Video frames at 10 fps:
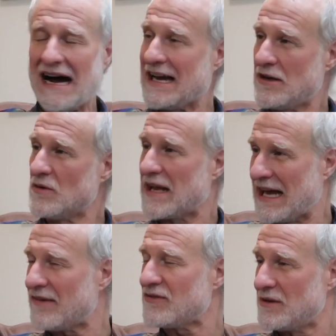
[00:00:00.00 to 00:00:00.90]
I don't
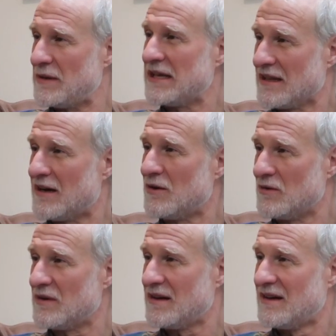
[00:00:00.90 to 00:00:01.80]
have to be
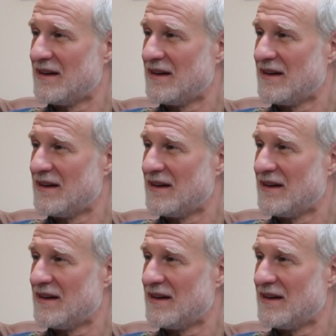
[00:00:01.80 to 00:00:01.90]
alone.